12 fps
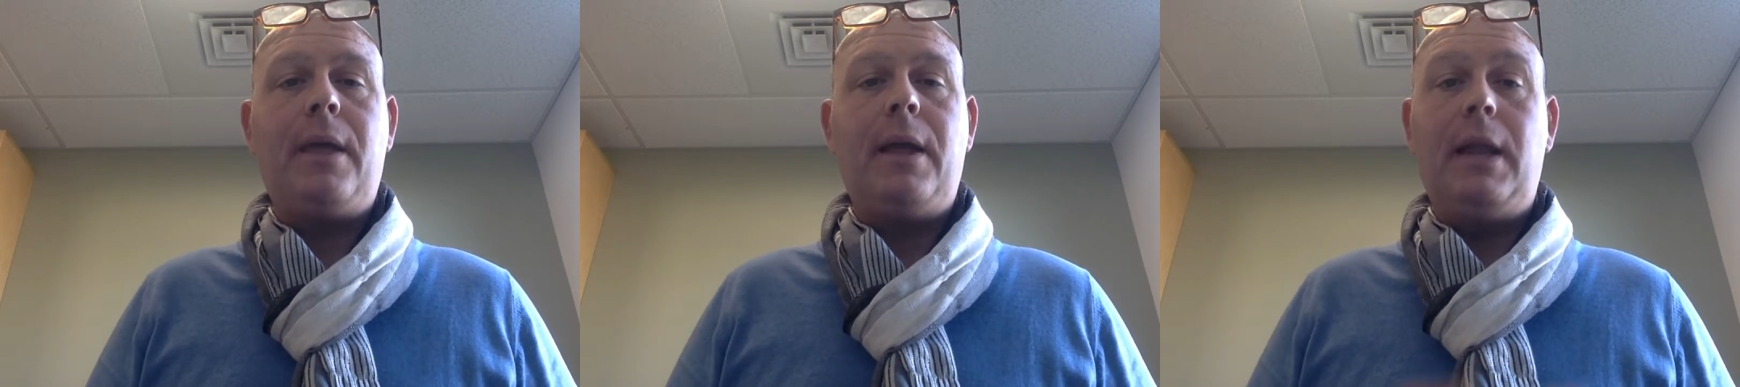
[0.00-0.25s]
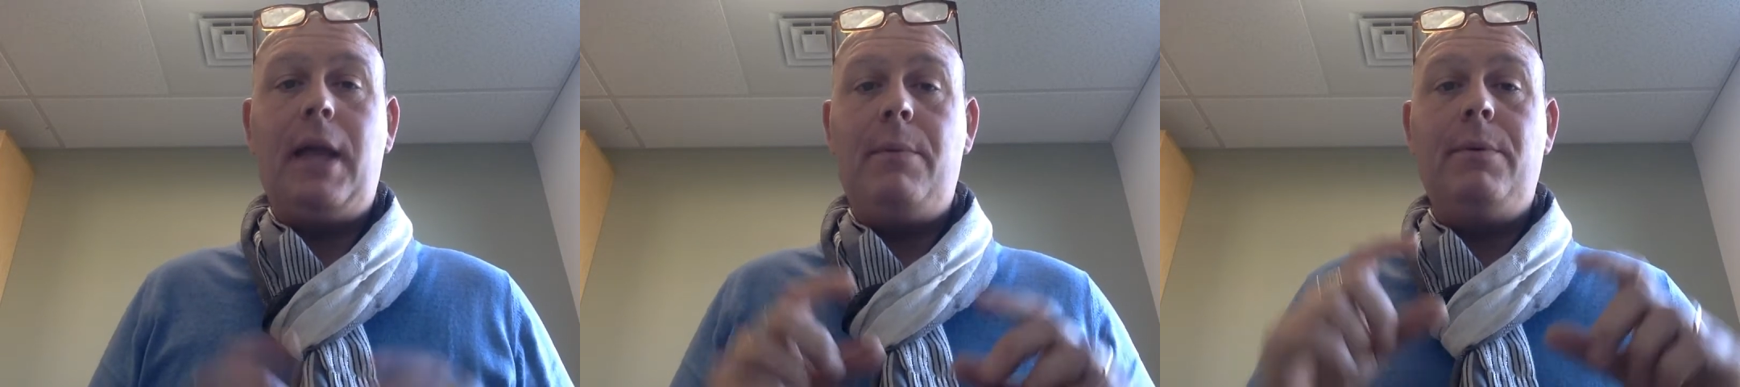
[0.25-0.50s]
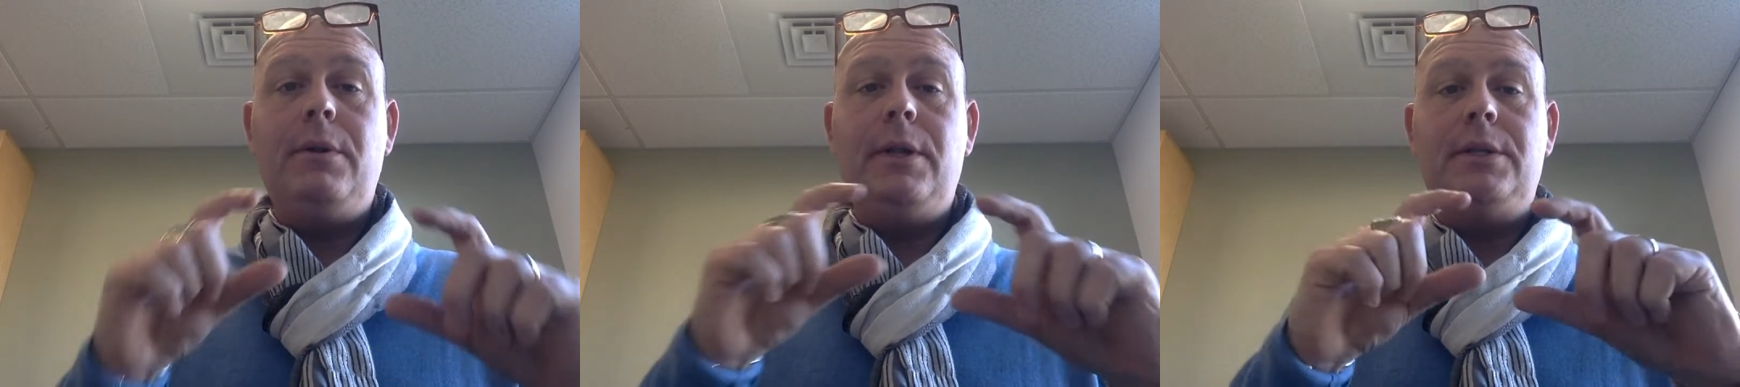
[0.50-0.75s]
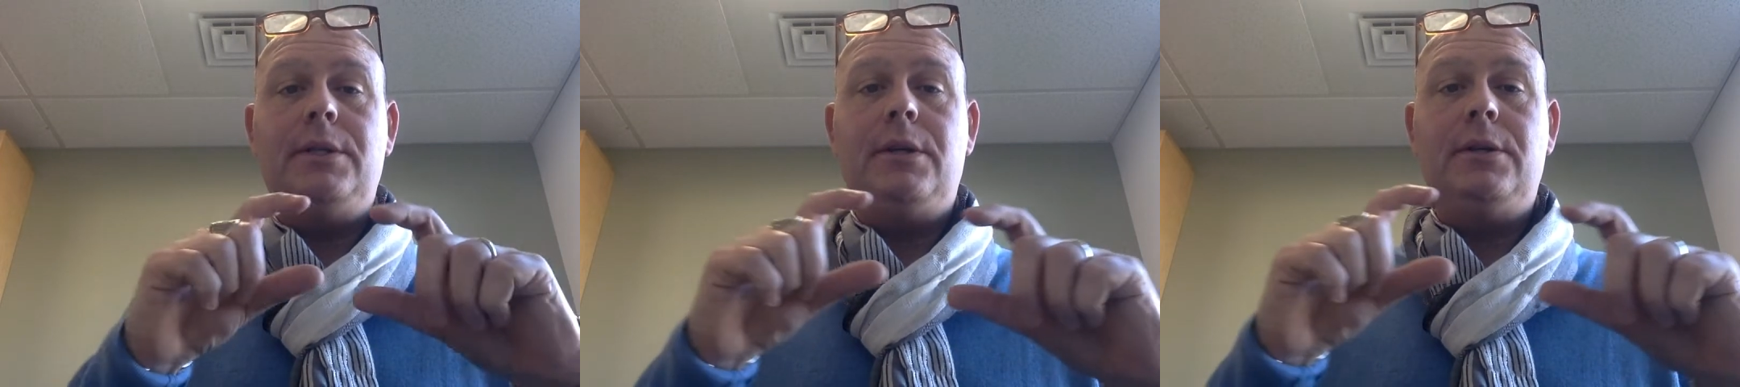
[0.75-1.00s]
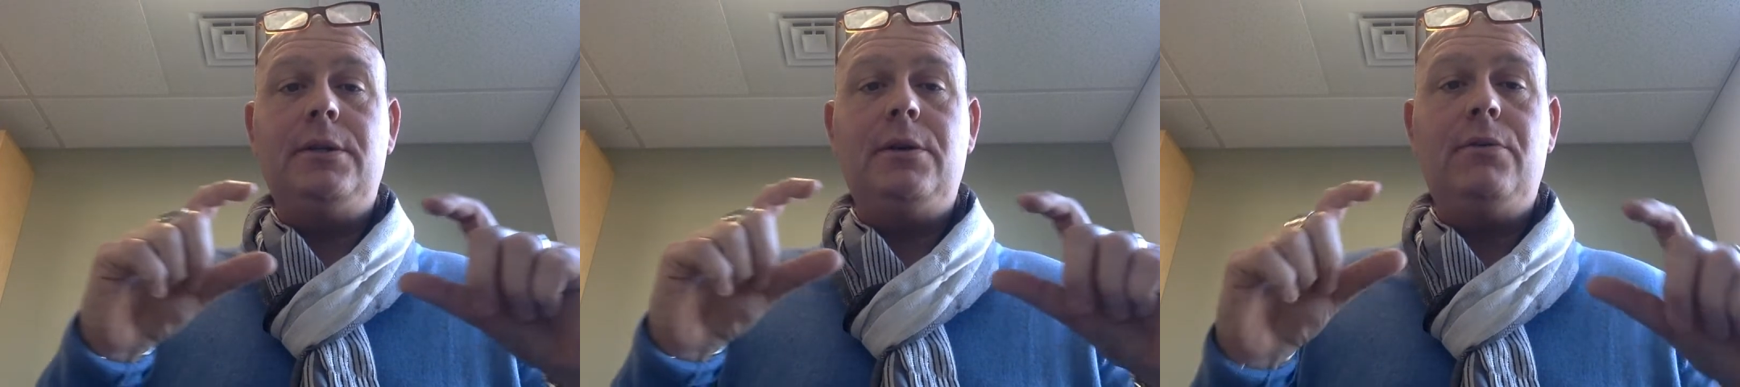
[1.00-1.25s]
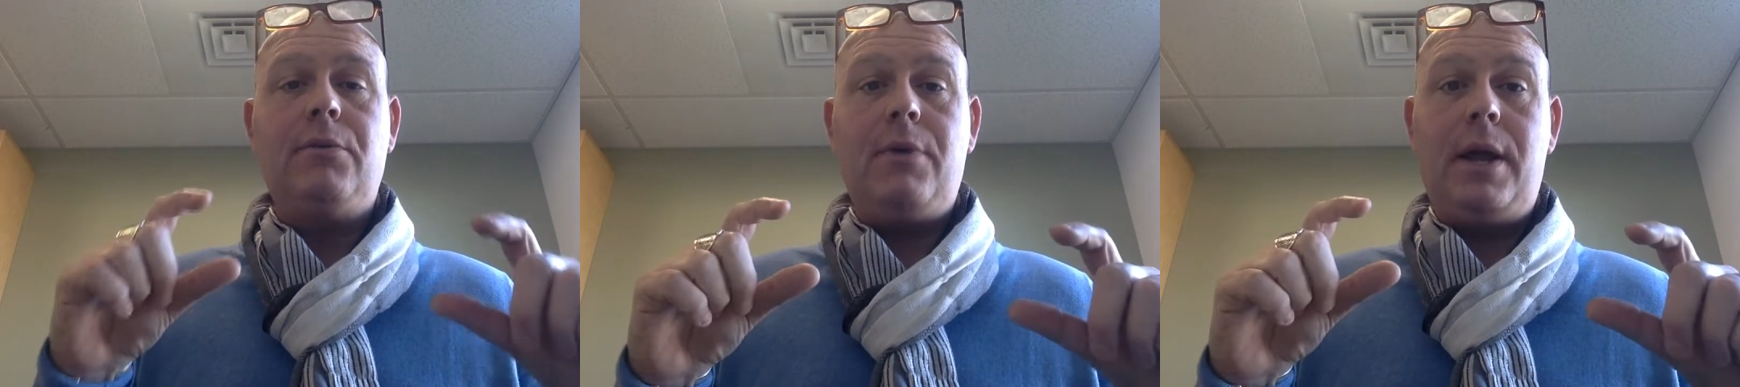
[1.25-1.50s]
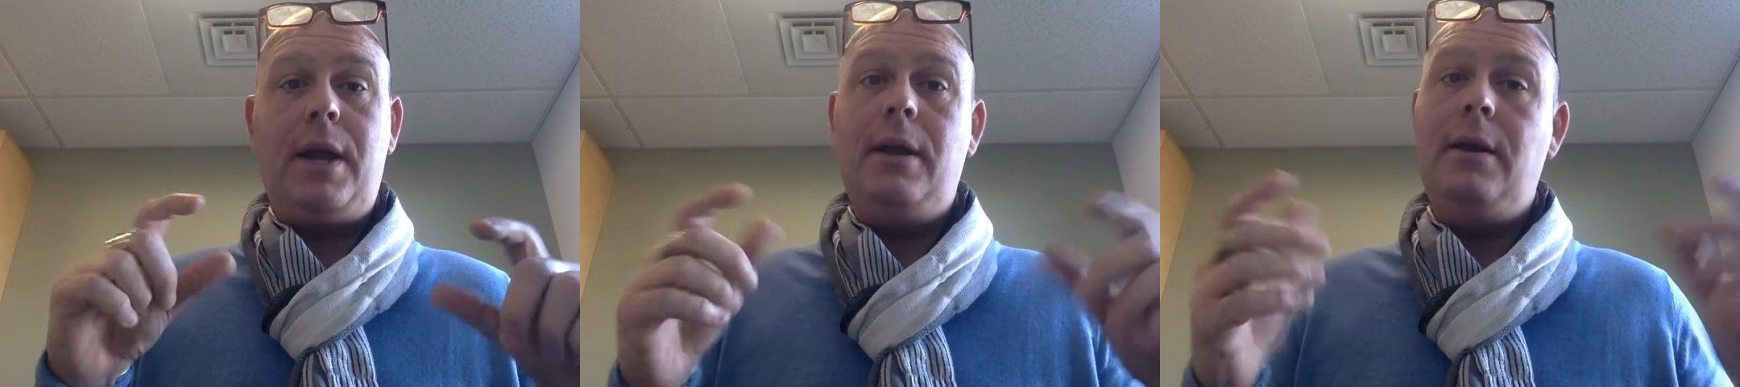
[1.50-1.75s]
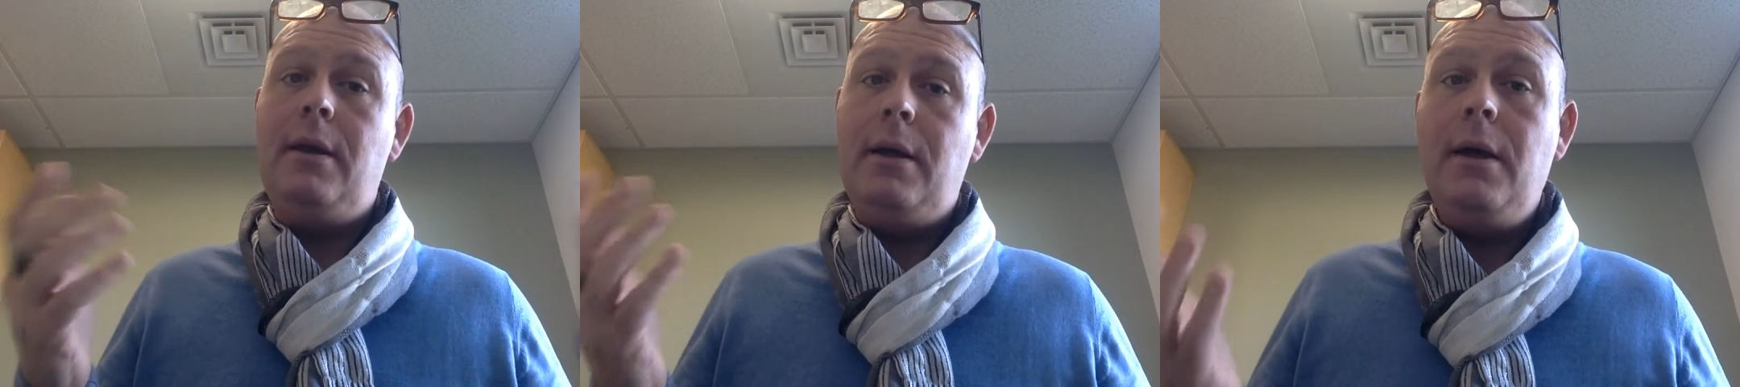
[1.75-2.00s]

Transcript: a label that says read,